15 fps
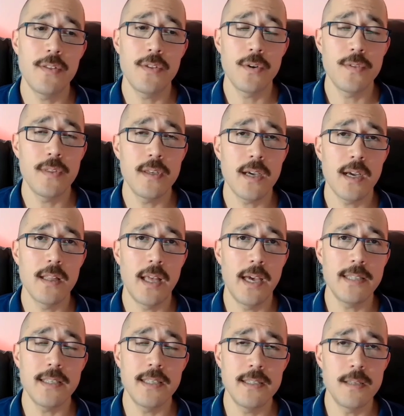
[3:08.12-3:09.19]
the third thing I
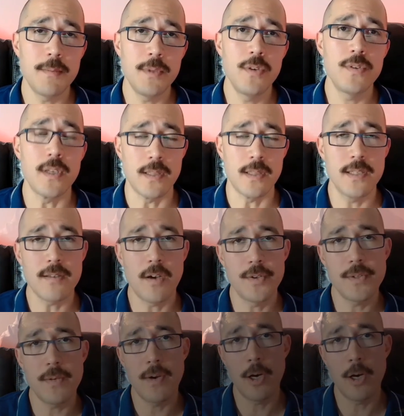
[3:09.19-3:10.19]
liked is the music. This also